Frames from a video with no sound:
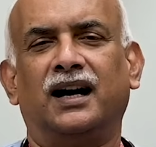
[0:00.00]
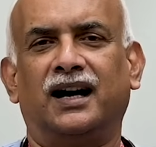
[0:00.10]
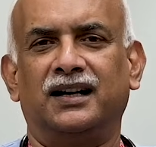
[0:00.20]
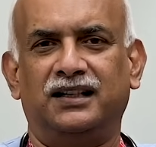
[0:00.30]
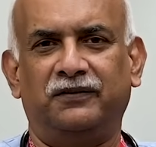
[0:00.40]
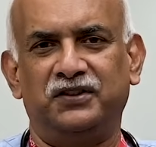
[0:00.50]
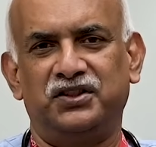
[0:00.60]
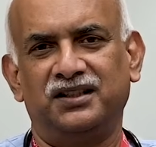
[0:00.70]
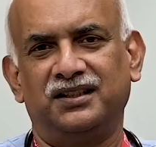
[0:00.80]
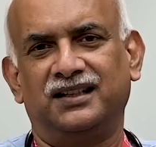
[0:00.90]
are
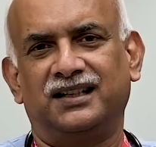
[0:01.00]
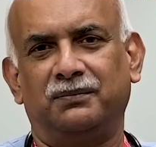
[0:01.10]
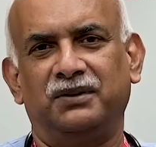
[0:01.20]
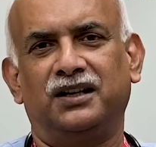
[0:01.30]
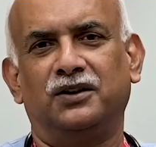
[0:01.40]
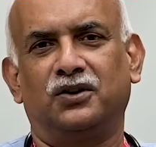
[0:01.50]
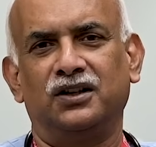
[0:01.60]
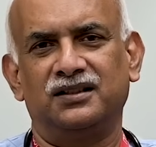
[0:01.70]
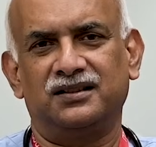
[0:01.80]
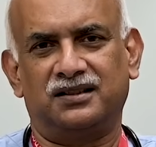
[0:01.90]
deficient in a chemical
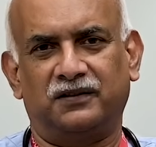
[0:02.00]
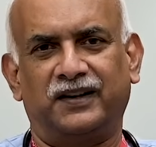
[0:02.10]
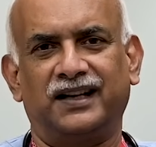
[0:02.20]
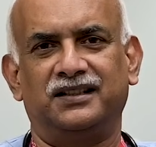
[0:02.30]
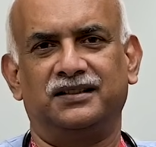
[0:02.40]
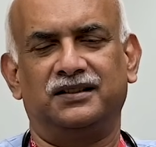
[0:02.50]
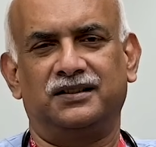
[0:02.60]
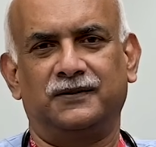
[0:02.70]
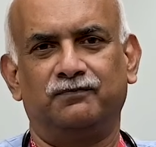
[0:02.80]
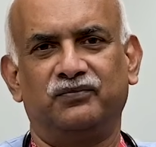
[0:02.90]
called surfactant.